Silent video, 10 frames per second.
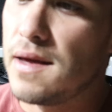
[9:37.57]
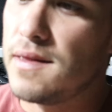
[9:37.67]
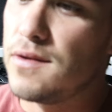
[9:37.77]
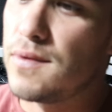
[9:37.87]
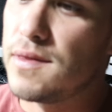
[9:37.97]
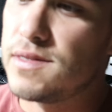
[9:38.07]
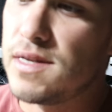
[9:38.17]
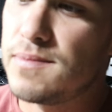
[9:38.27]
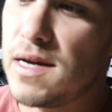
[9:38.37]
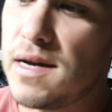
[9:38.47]
and then you run the
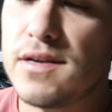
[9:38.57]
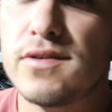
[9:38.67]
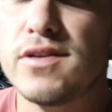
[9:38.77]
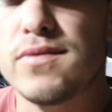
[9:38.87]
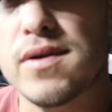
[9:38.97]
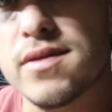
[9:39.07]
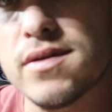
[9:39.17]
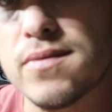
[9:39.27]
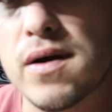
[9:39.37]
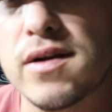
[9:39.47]
zip tie under, you run
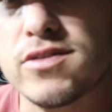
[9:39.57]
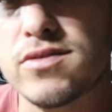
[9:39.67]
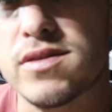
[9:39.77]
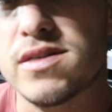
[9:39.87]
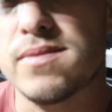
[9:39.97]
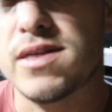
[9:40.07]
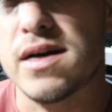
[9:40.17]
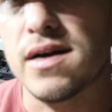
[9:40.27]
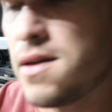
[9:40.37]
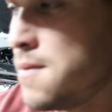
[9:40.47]
the wires through the zip
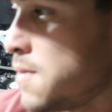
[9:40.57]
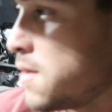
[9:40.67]
tie.